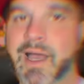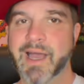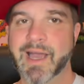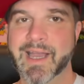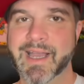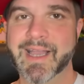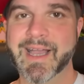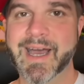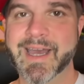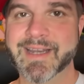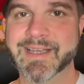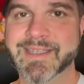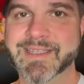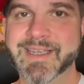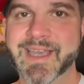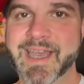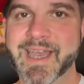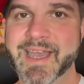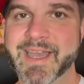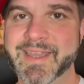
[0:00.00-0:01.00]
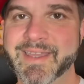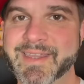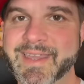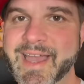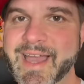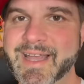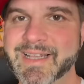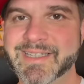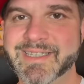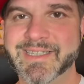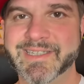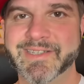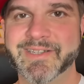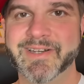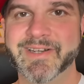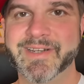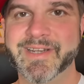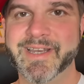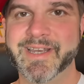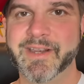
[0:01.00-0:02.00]
I gotta say, that
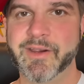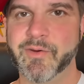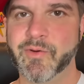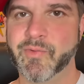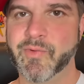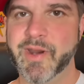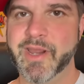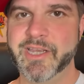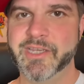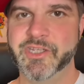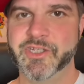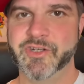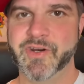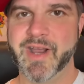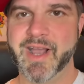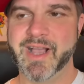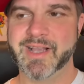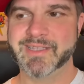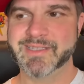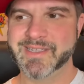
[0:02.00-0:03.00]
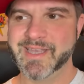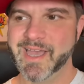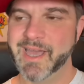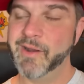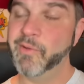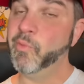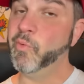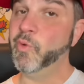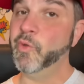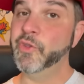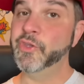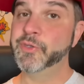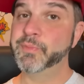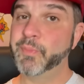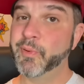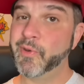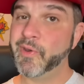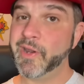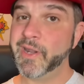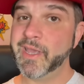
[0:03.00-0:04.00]
Sonic racetrack set was
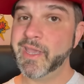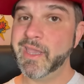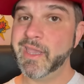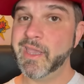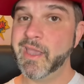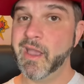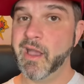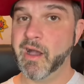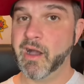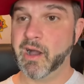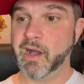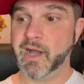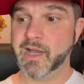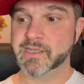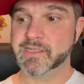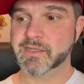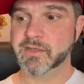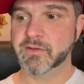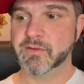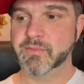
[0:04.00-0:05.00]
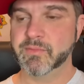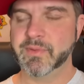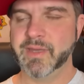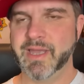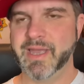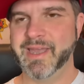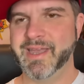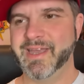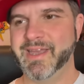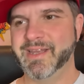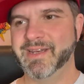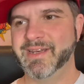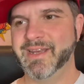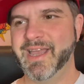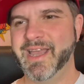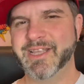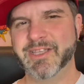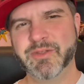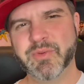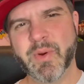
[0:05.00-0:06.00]
pretty awesome. And
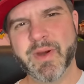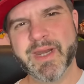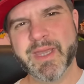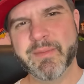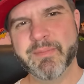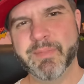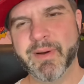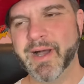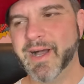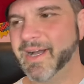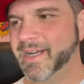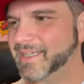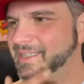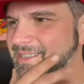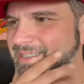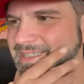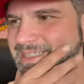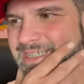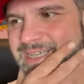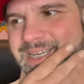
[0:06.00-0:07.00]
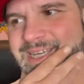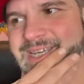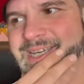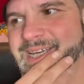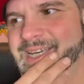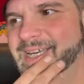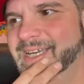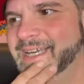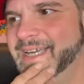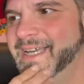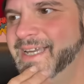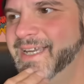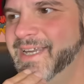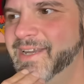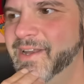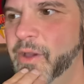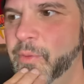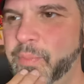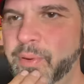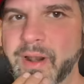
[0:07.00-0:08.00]
at 20 bucks, you
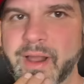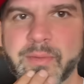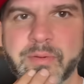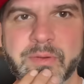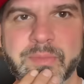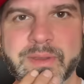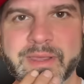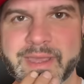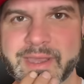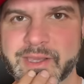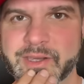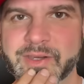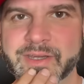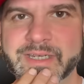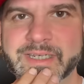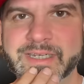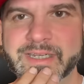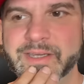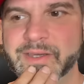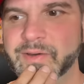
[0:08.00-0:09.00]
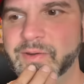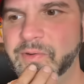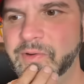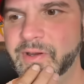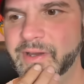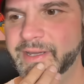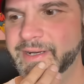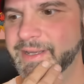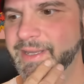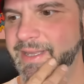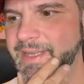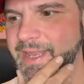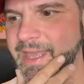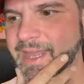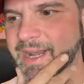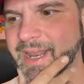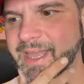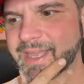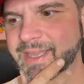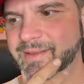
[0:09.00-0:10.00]
know, probably a good deal on it.
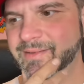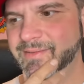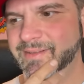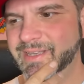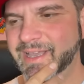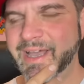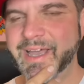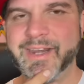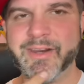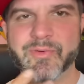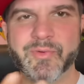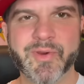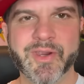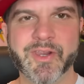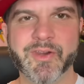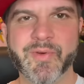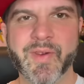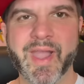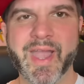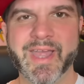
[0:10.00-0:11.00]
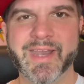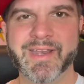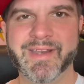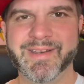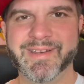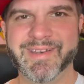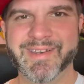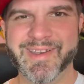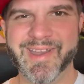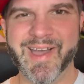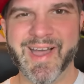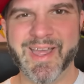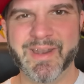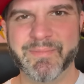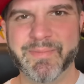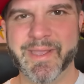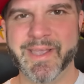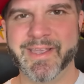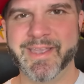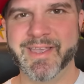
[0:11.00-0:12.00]
And I kind of regret not
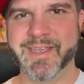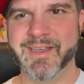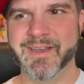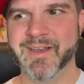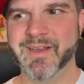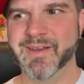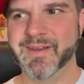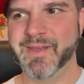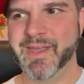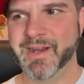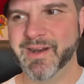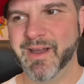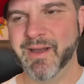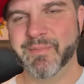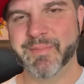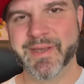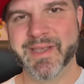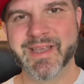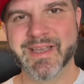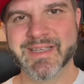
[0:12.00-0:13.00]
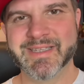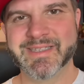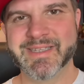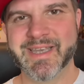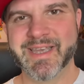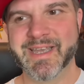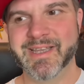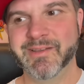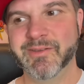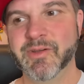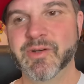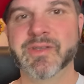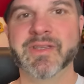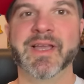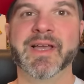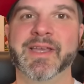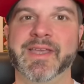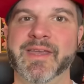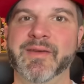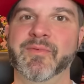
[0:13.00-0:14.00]
picking it up because it looked
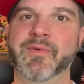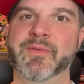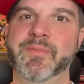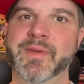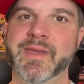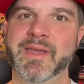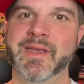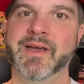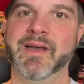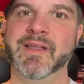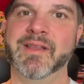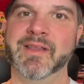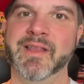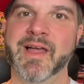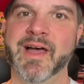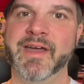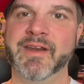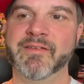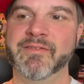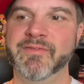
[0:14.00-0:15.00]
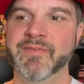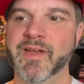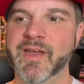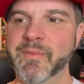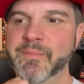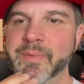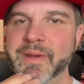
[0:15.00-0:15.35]
like it would be a lot of fun.